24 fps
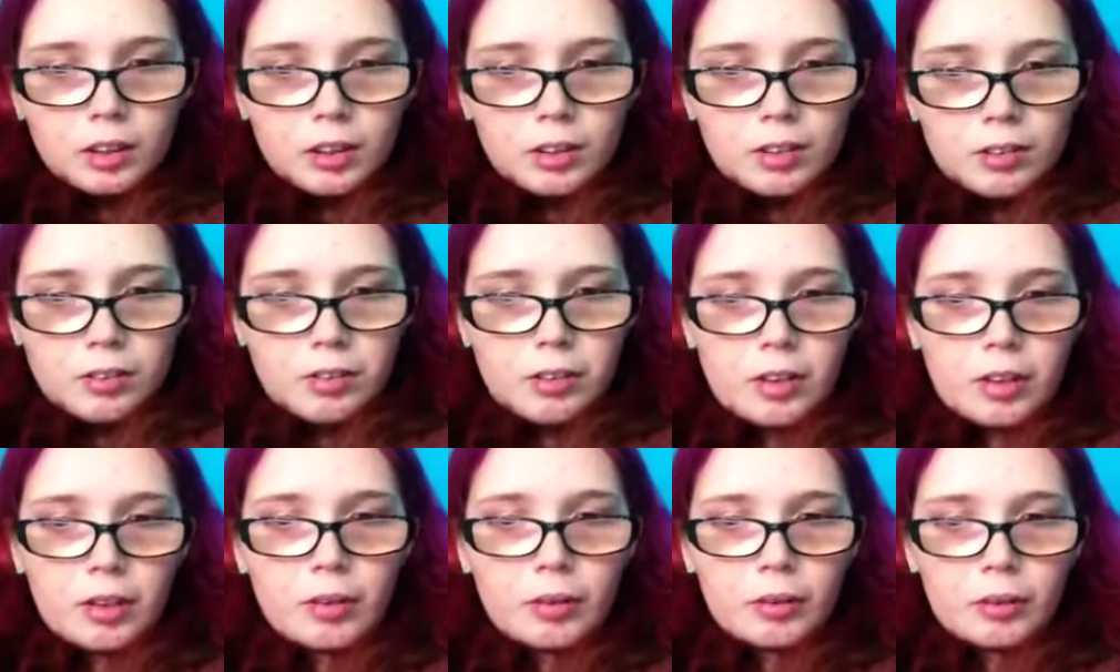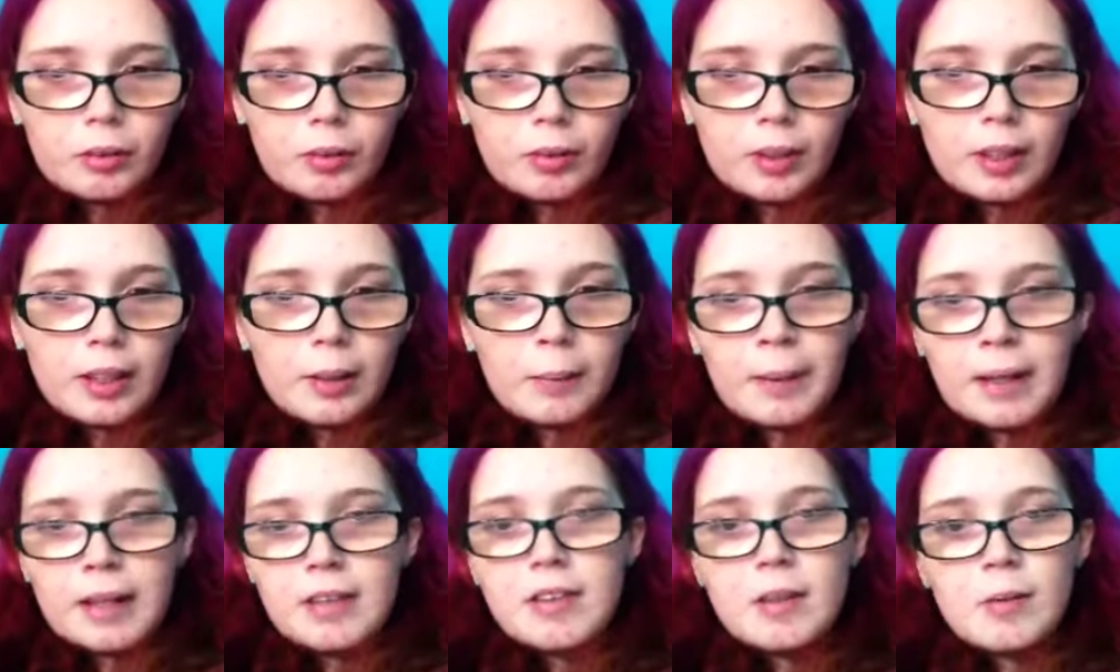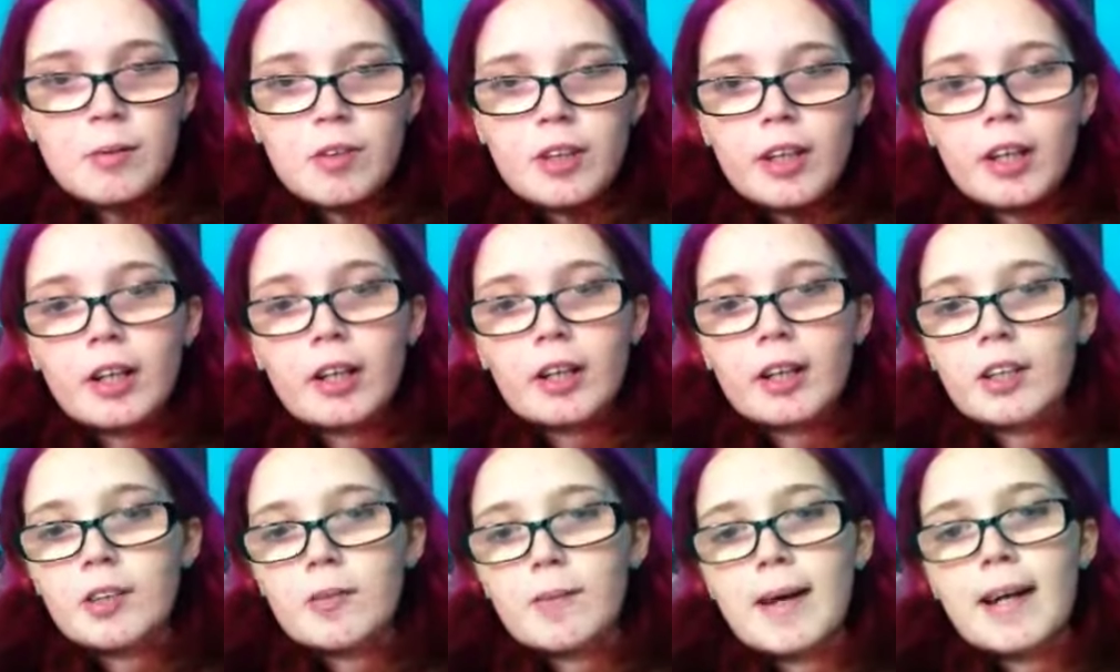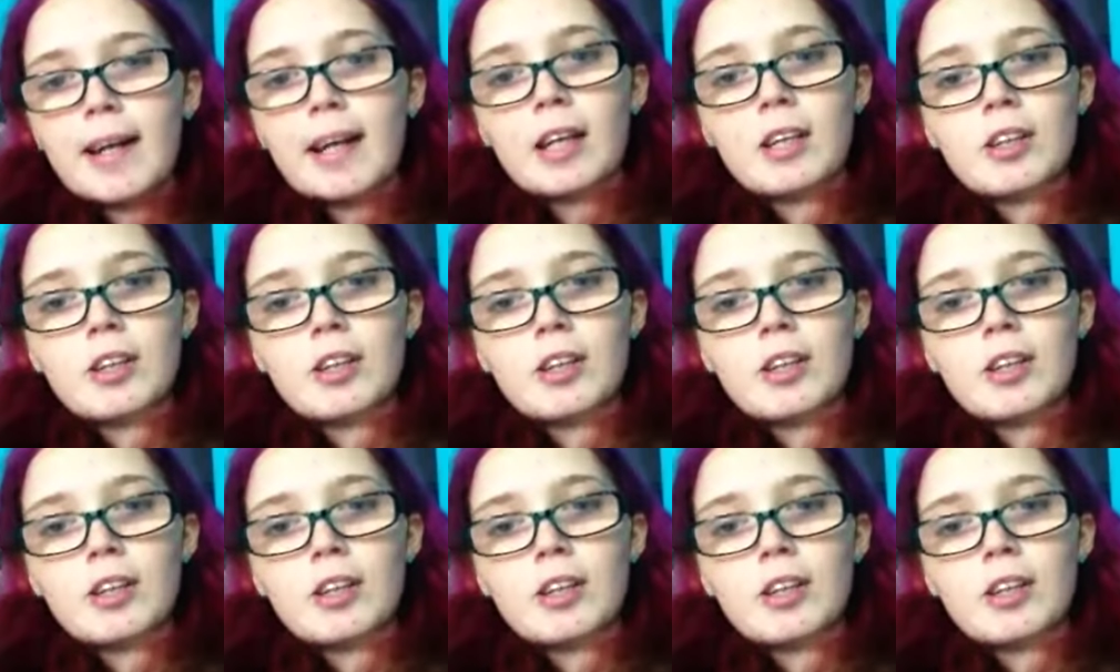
So, and then by the time Sarah gets back,